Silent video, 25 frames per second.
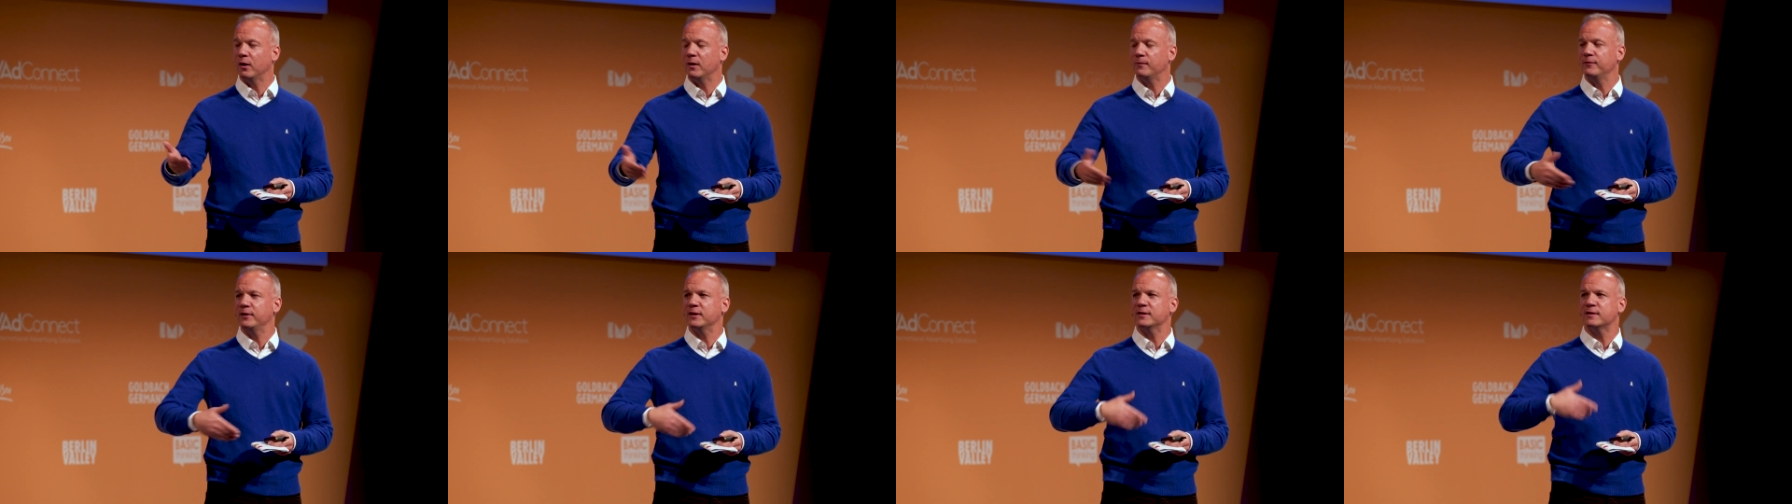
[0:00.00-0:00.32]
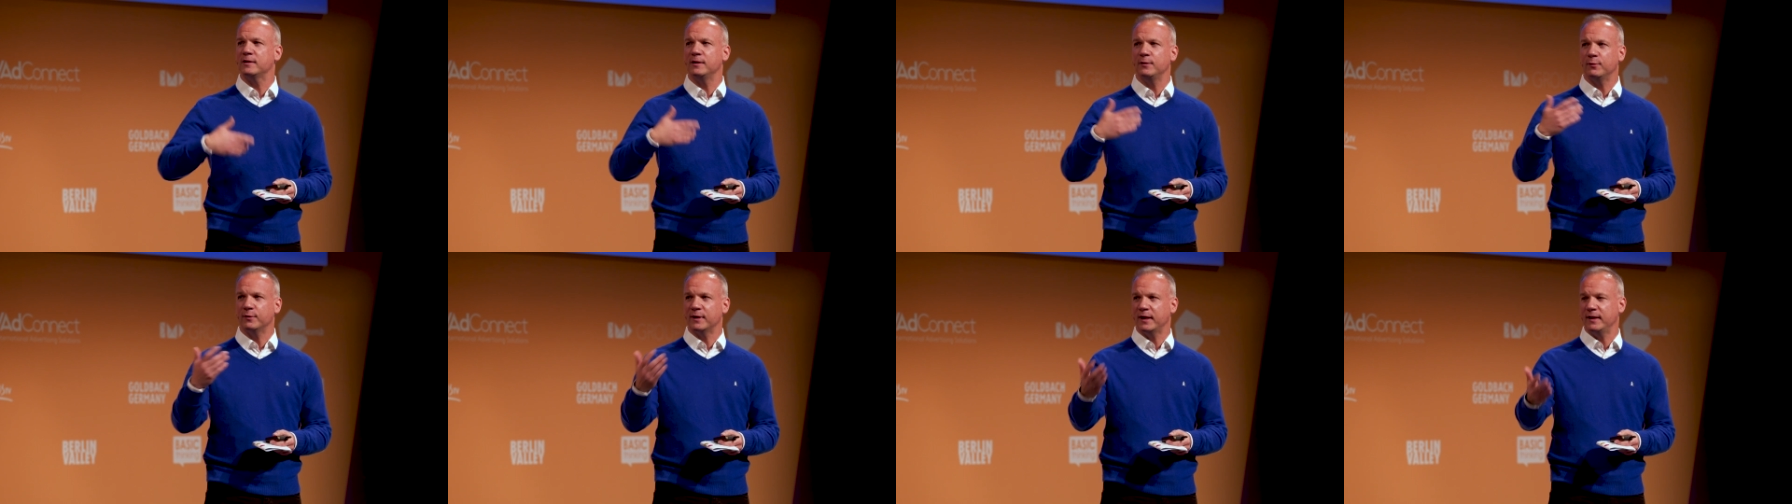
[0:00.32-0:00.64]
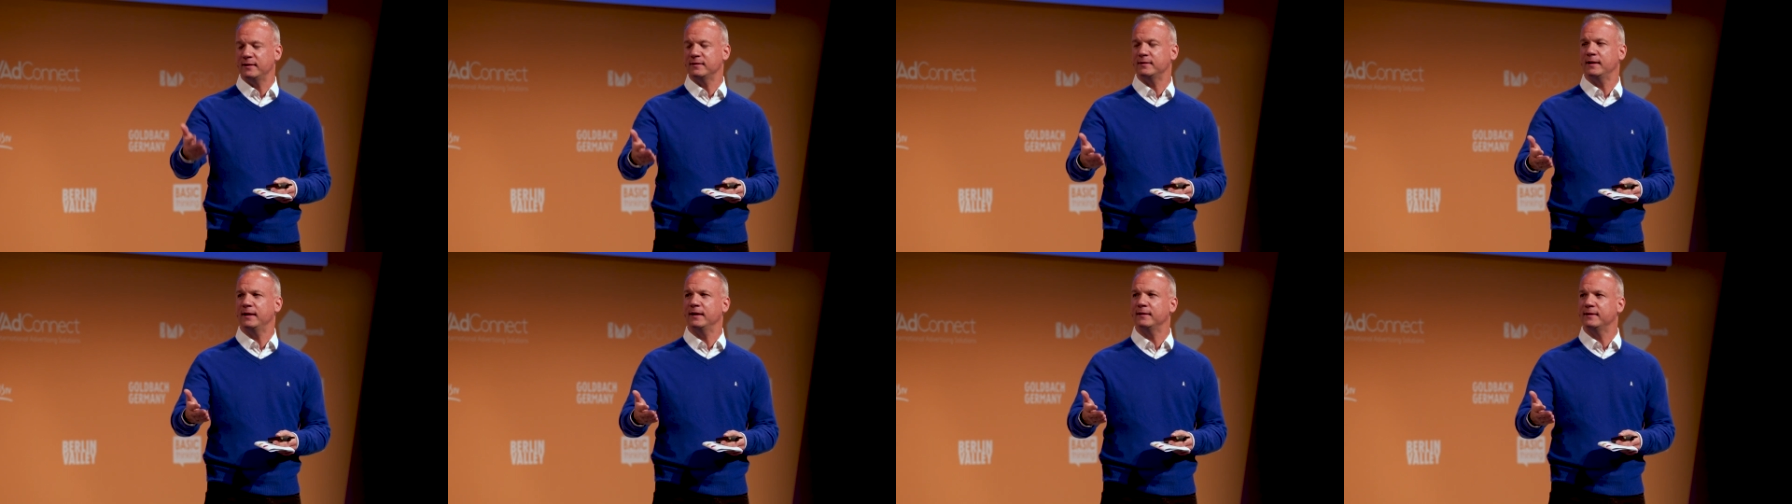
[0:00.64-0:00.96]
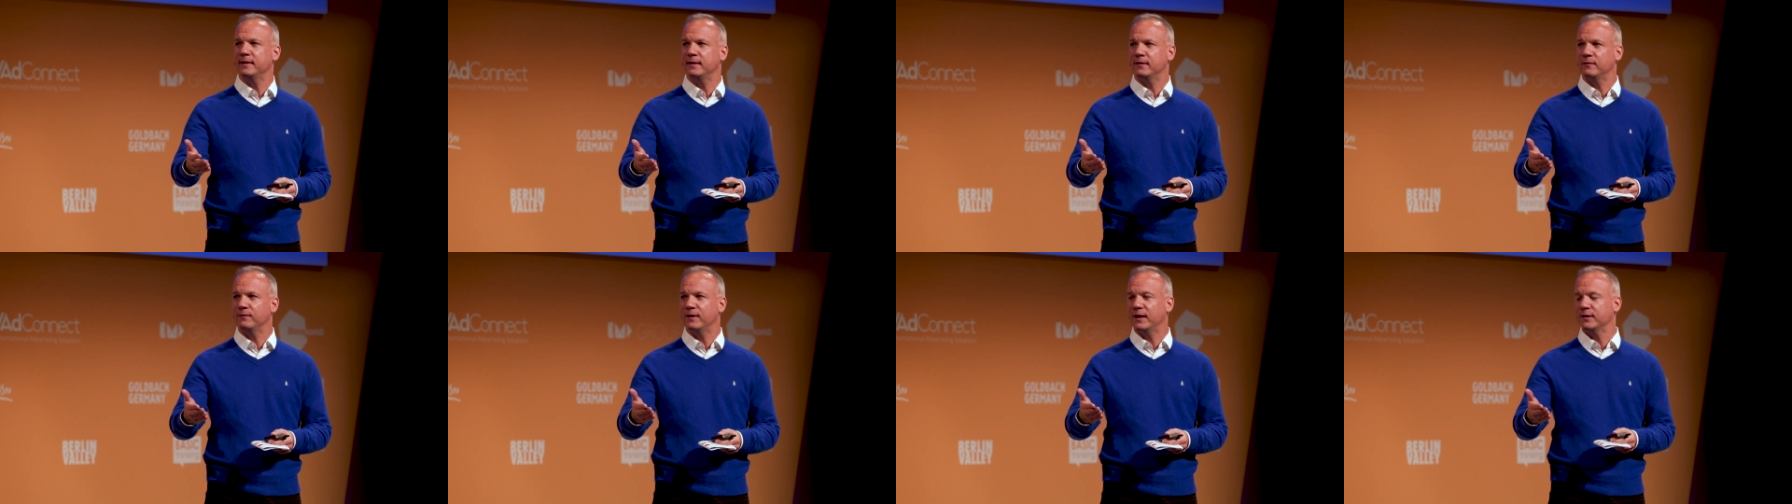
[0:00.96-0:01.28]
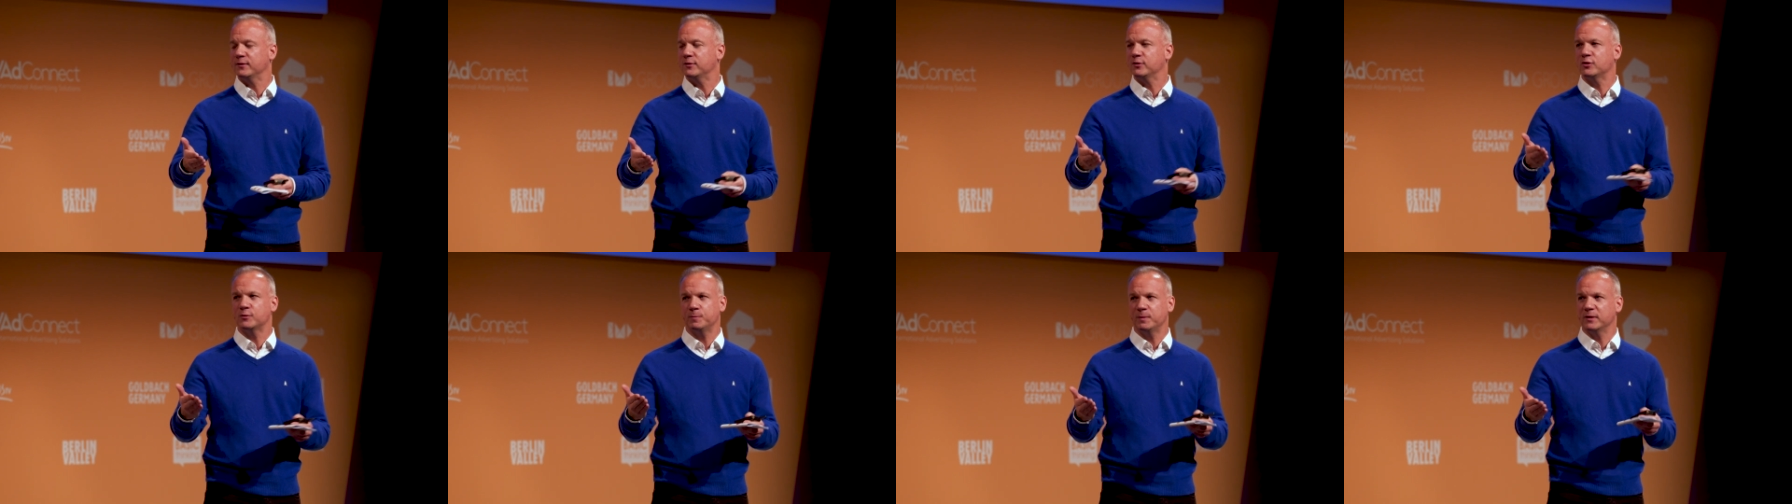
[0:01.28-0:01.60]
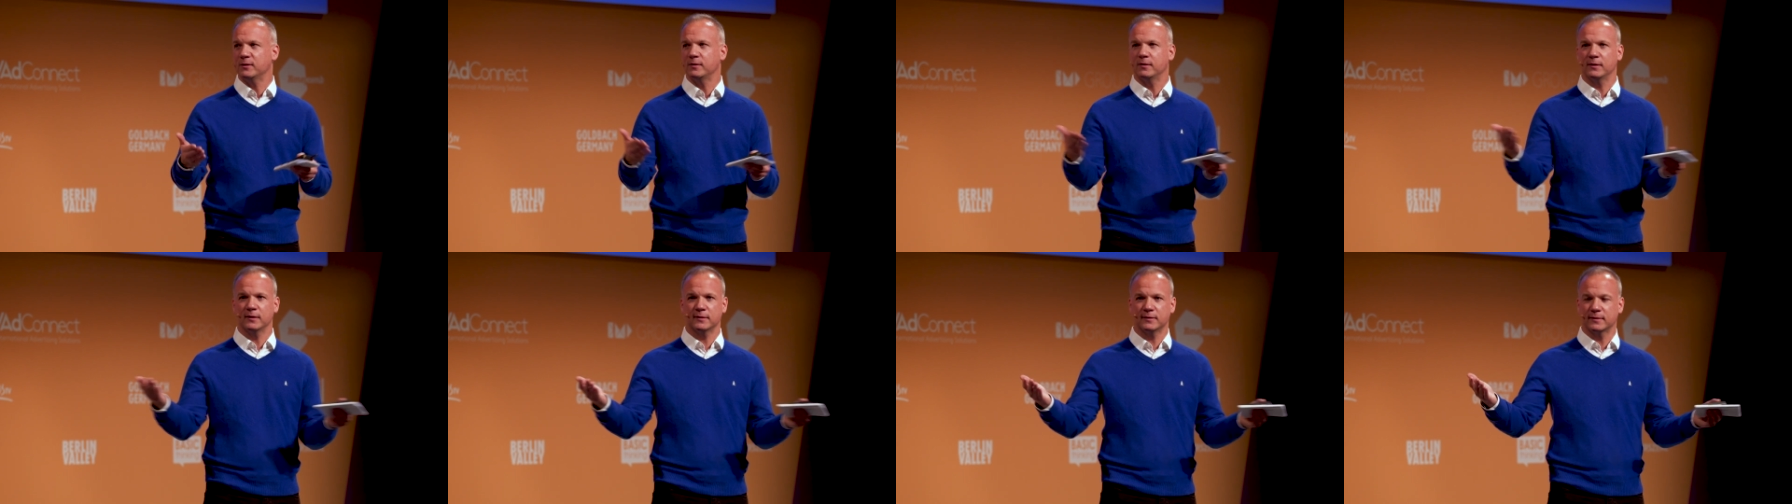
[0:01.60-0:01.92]
obviously you can take the advantage
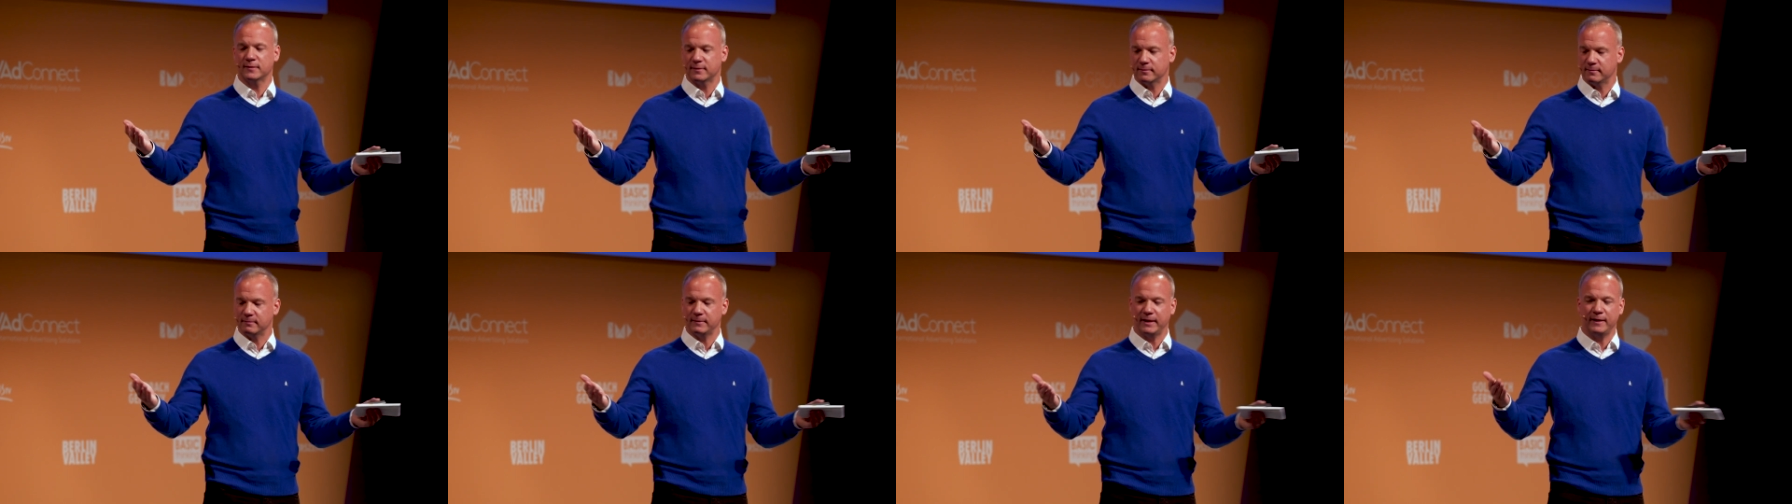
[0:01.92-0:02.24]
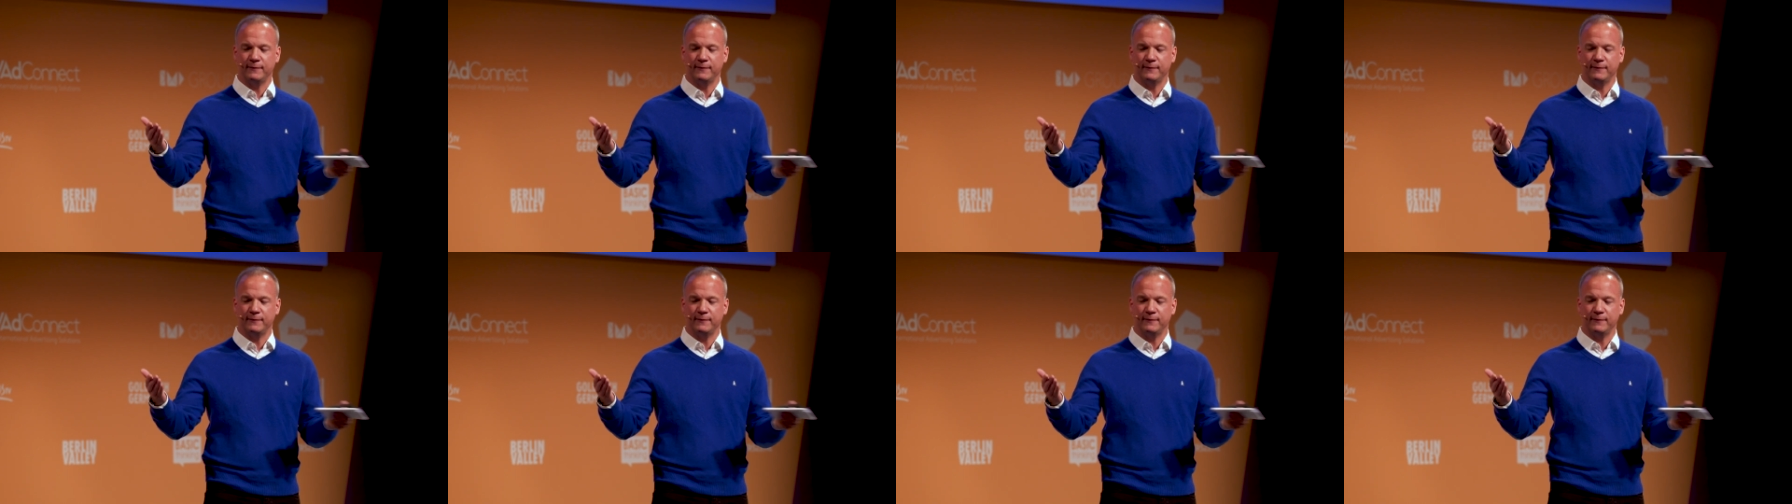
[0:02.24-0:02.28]
because